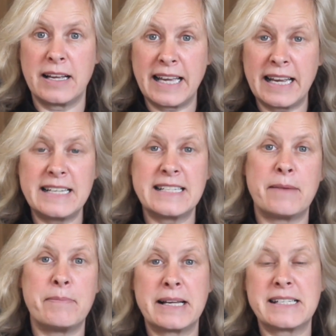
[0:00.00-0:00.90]
And get into
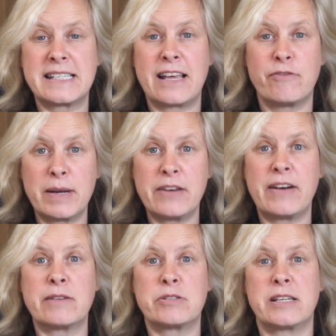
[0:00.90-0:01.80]
that mindset of when you're
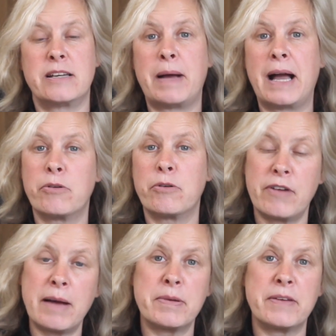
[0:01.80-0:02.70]
out and about,
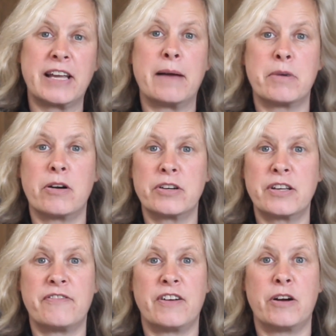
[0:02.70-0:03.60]
grab your camera on
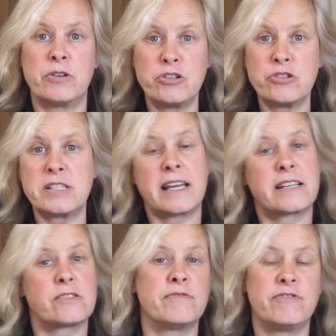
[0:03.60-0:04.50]
your phone and just take some